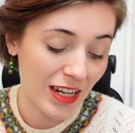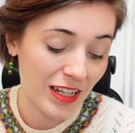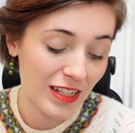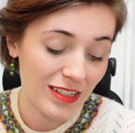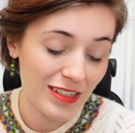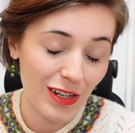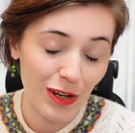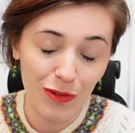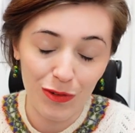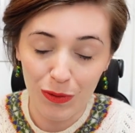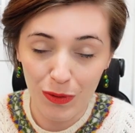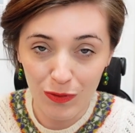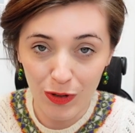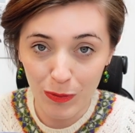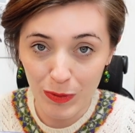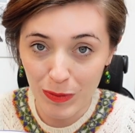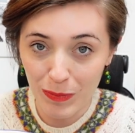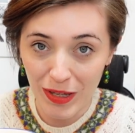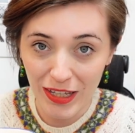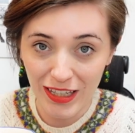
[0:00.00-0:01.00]
I don't know if I'll
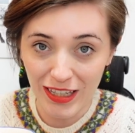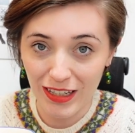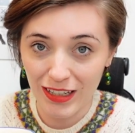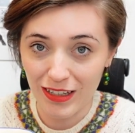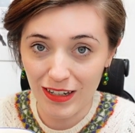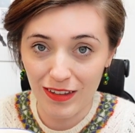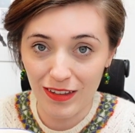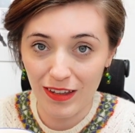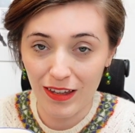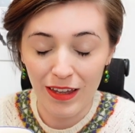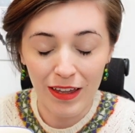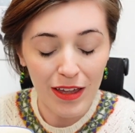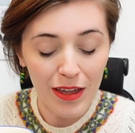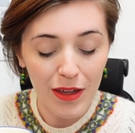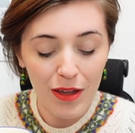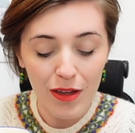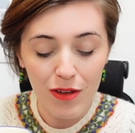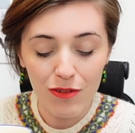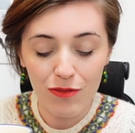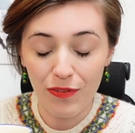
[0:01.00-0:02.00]
be making another
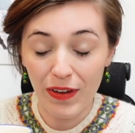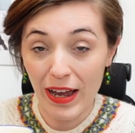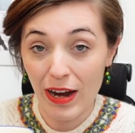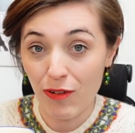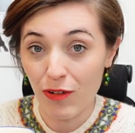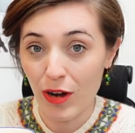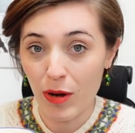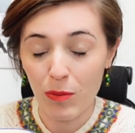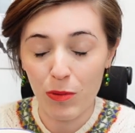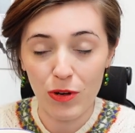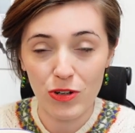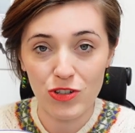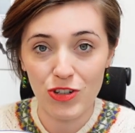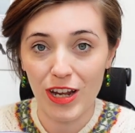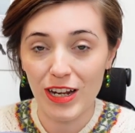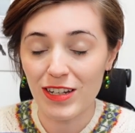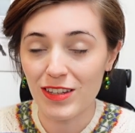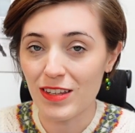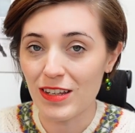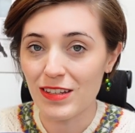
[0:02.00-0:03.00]
Fair Isle
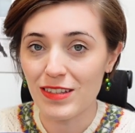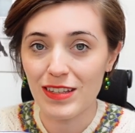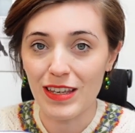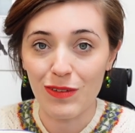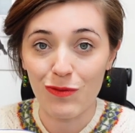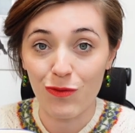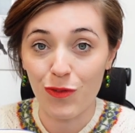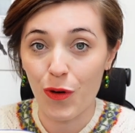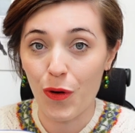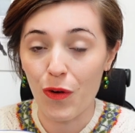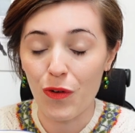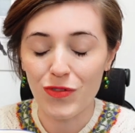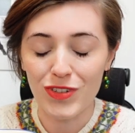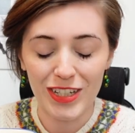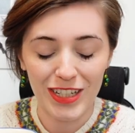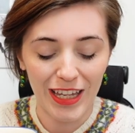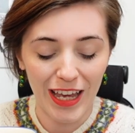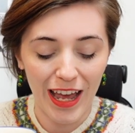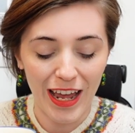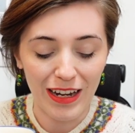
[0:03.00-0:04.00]
project this involved
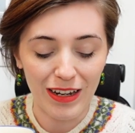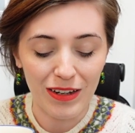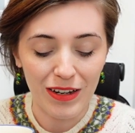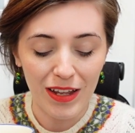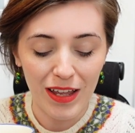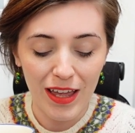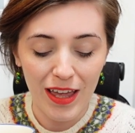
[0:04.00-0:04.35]
again.